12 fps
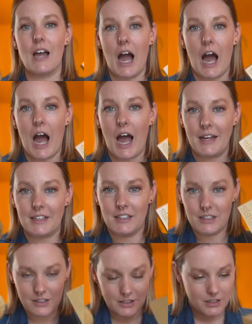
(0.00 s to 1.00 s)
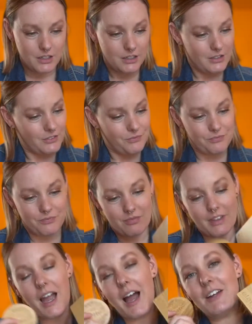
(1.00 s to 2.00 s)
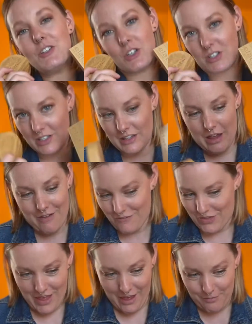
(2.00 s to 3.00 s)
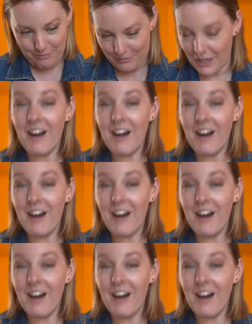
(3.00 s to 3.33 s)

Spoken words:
I just love them.